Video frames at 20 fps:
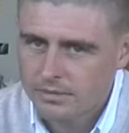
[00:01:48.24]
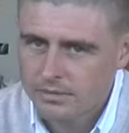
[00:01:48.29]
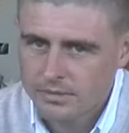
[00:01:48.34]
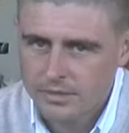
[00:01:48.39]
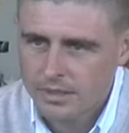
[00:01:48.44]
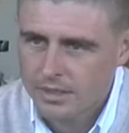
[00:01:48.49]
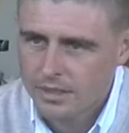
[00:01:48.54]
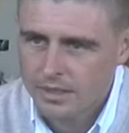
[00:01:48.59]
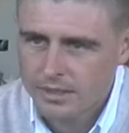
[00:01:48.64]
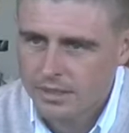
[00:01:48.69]

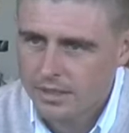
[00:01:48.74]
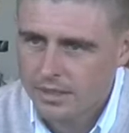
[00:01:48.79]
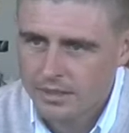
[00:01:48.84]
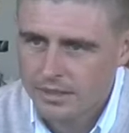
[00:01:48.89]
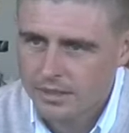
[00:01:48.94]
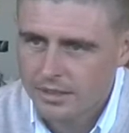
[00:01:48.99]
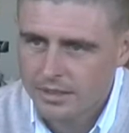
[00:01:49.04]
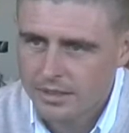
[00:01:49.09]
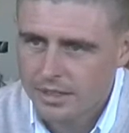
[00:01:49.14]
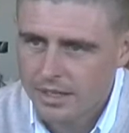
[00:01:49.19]
No.
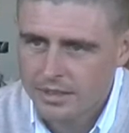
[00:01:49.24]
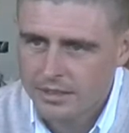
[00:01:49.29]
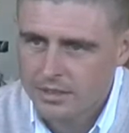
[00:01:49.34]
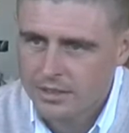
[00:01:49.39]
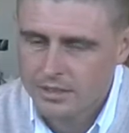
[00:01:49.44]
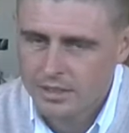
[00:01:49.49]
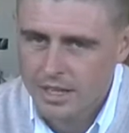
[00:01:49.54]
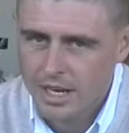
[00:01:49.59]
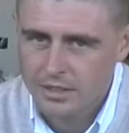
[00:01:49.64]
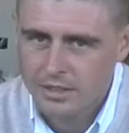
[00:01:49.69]
I
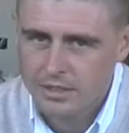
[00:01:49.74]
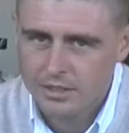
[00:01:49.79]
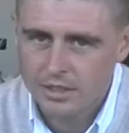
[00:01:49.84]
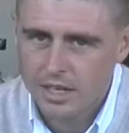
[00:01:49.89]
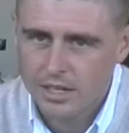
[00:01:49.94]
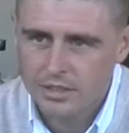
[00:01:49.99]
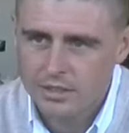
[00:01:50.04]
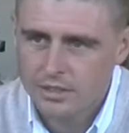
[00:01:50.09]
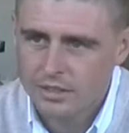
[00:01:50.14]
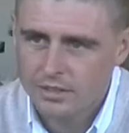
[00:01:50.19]

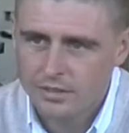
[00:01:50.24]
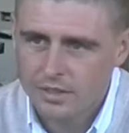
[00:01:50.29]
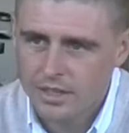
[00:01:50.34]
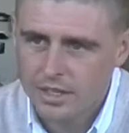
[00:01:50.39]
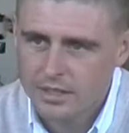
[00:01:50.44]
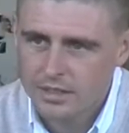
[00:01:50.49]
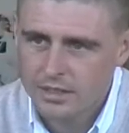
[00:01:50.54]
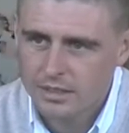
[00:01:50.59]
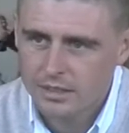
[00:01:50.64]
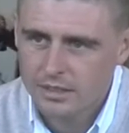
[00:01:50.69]
just love
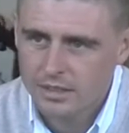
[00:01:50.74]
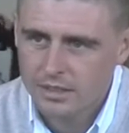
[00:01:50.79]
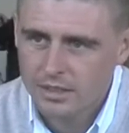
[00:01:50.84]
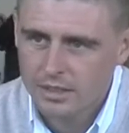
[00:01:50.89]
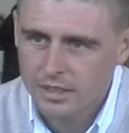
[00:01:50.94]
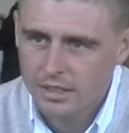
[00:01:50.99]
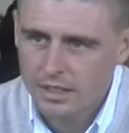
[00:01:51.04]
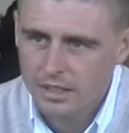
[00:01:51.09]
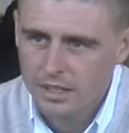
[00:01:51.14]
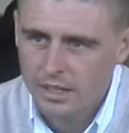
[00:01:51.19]
racing
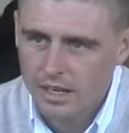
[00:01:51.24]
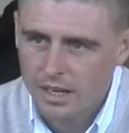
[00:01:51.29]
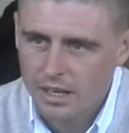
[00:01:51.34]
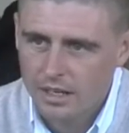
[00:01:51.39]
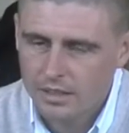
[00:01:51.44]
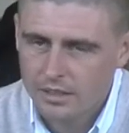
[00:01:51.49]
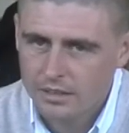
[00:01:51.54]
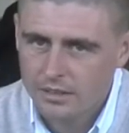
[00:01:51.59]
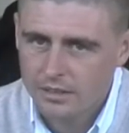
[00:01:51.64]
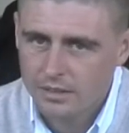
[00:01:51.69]

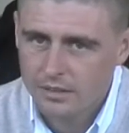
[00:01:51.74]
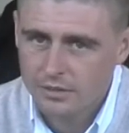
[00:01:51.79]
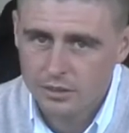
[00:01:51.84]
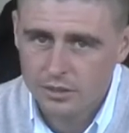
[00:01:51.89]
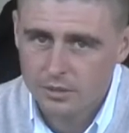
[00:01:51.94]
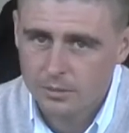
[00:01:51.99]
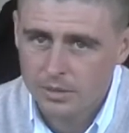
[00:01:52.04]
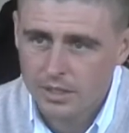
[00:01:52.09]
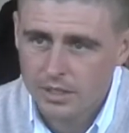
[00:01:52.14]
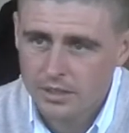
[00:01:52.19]
and love
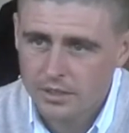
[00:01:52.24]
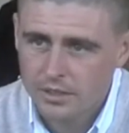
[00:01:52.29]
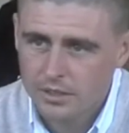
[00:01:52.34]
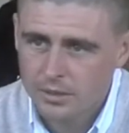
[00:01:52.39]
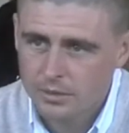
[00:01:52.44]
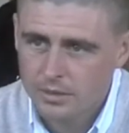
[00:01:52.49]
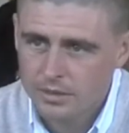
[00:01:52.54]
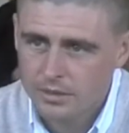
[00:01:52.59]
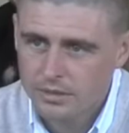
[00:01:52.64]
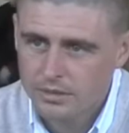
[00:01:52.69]
doing what I
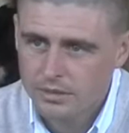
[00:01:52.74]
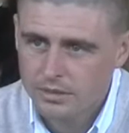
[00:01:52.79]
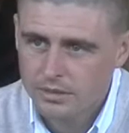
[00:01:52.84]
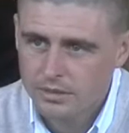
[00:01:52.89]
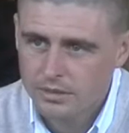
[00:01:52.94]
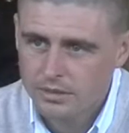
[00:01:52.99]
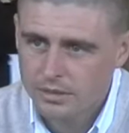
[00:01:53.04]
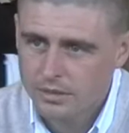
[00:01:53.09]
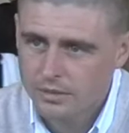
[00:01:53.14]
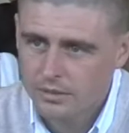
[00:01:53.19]
do.
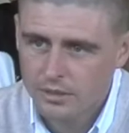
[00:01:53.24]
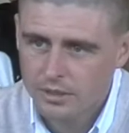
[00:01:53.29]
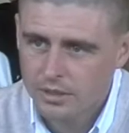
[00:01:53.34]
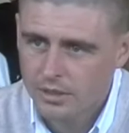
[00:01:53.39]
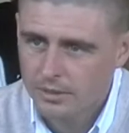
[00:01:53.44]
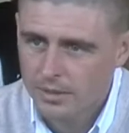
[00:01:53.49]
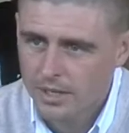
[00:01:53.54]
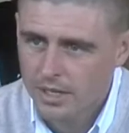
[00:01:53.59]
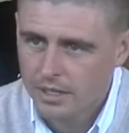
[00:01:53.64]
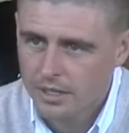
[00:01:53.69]
Love
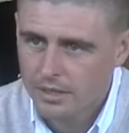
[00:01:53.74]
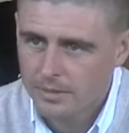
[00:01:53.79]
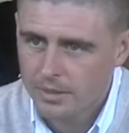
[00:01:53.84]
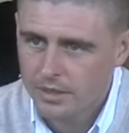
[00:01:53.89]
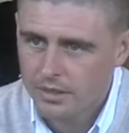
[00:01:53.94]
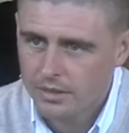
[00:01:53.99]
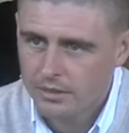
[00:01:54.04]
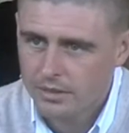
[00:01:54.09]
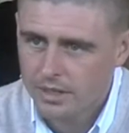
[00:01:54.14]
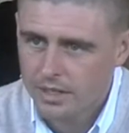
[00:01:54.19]
going to work in the
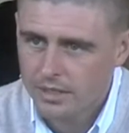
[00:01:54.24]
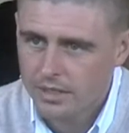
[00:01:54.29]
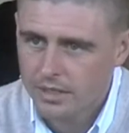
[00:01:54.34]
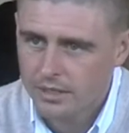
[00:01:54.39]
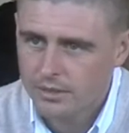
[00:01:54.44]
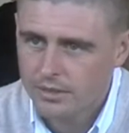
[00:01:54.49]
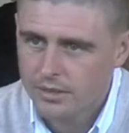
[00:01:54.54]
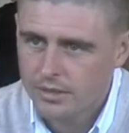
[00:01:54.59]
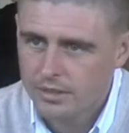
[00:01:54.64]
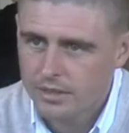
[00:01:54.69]
morning and riding
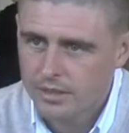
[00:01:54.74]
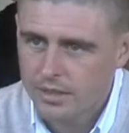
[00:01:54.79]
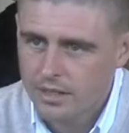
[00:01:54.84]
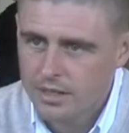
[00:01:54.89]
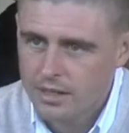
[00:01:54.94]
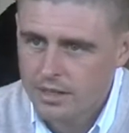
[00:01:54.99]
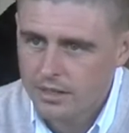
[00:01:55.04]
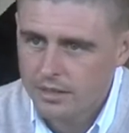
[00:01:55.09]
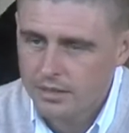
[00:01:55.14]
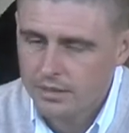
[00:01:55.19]
out.
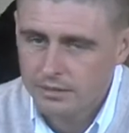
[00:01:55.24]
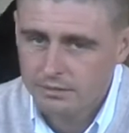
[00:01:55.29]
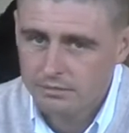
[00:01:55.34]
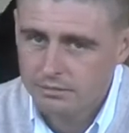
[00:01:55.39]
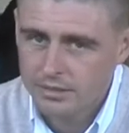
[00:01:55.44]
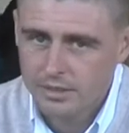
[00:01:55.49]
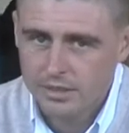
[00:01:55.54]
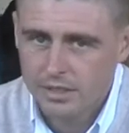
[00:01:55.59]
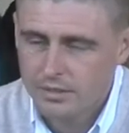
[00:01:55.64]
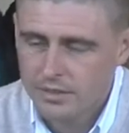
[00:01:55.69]

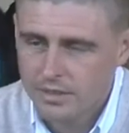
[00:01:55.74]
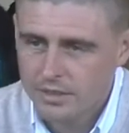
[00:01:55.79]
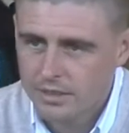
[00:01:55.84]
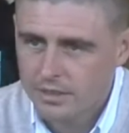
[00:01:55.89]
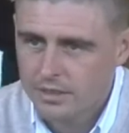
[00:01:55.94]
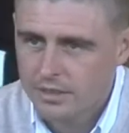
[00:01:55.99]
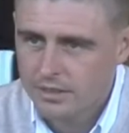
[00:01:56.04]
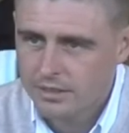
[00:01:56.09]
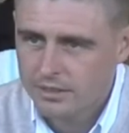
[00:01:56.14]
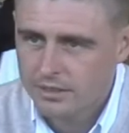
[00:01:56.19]
And obviously
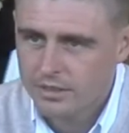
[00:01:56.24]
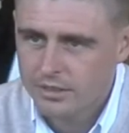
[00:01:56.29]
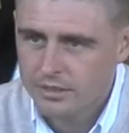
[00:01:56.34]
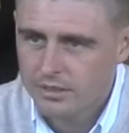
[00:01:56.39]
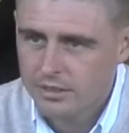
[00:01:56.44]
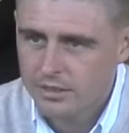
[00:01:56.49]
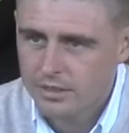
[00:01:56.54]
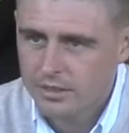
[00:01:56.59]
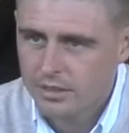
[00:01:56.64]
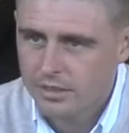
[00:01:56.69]

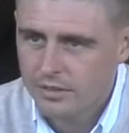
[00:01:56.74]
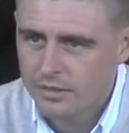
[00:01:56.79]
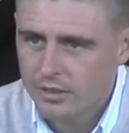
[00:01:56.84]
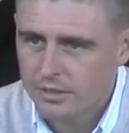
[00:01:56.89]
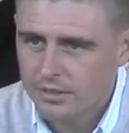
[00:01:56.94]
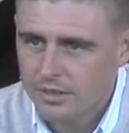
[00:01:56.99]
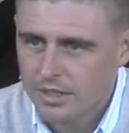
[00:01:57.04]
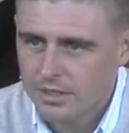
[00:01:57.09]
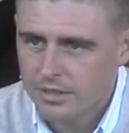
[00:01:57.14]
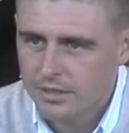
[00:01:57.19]
just love
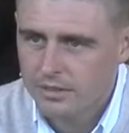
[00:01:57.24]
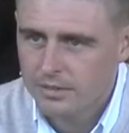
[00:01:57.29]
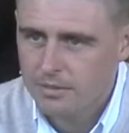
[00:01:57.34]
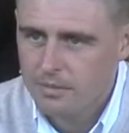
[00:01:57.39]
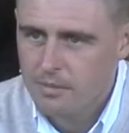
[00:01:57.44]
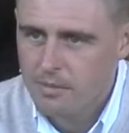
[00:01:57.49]
going racing.